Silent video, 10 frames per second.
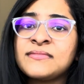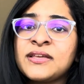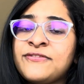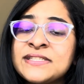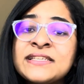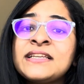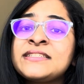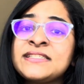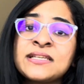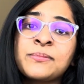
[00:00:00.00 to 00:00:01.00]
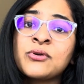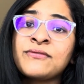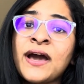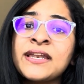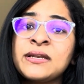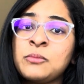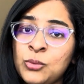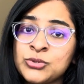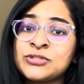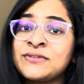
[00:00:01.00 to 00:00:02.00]
facilities are provided
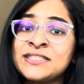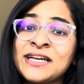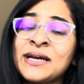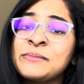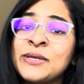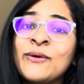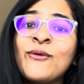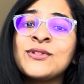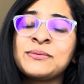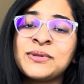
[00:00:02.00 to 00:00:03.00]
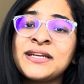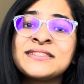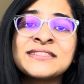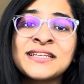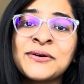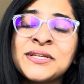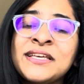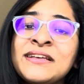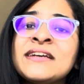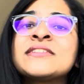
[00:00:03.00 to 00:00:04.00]
most of the time in all the places out
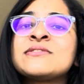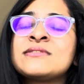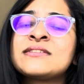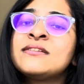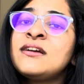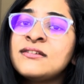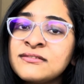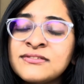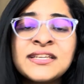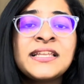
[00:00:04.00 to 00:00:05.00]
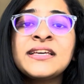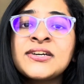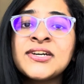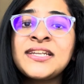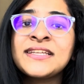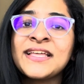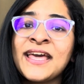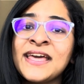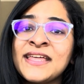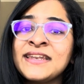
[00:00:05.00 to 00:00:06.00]
here, so it's really good.
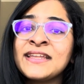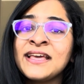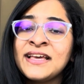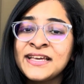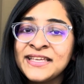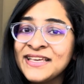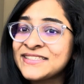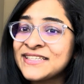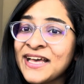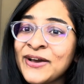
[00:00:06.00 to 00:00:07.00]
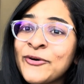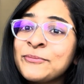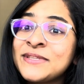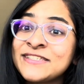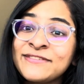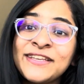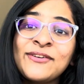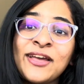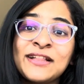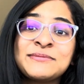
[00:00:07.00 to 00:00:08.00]
And yes, I hope this
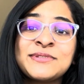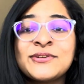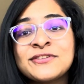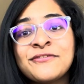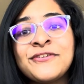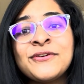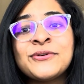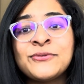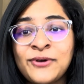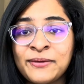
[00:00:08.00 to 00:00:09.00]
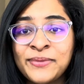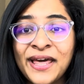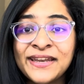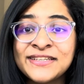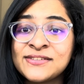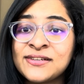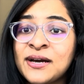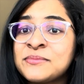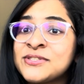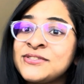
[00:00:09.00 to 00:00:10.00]
video helps those of you who are planning
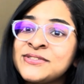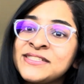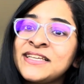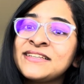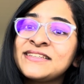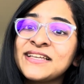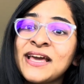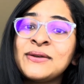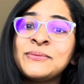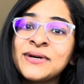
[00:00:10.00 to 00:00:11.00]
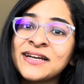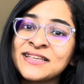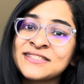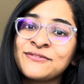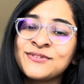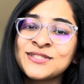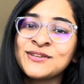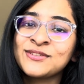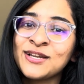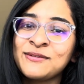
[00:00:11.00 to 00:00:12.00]
come to New Zealand and work as a
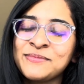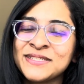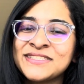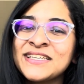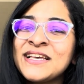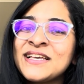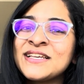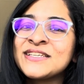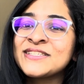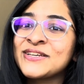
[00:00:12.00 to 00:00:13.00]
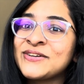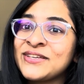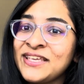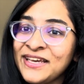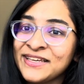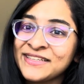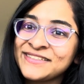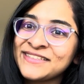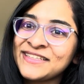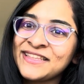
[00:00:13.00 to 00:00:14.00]
physiotherapist. So yeah,
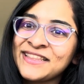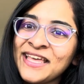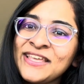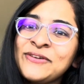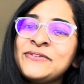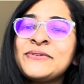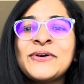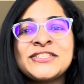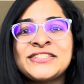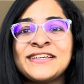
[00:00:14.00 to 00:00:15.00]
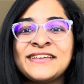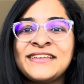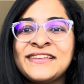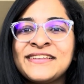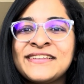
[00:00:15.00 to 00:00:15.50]
thank you for watching.